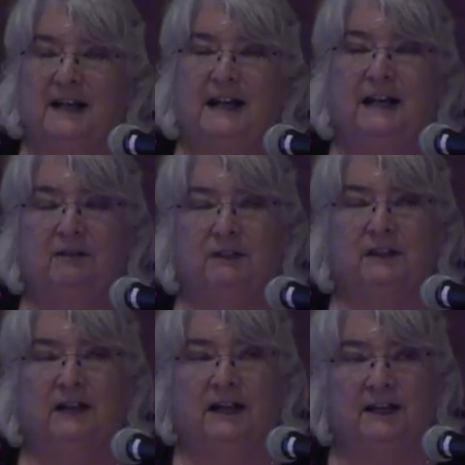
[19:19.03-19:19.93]
he
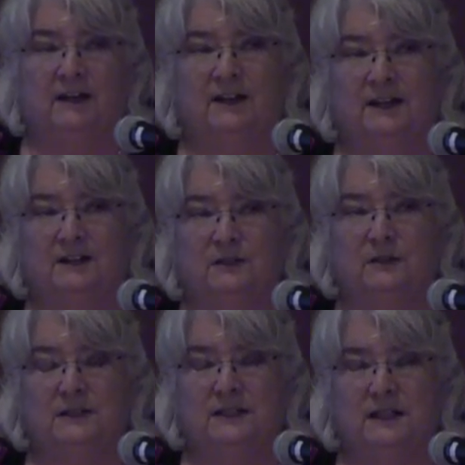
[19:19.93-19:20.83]
relied on it to
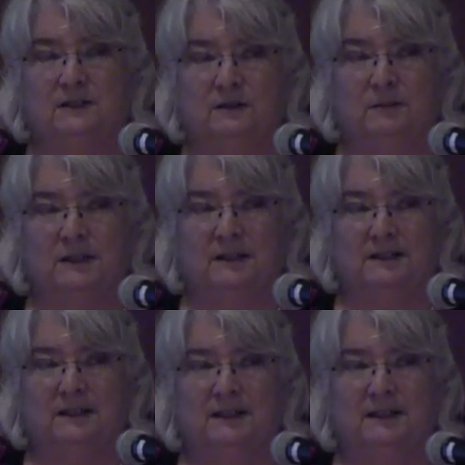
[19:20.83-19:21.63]
his detriment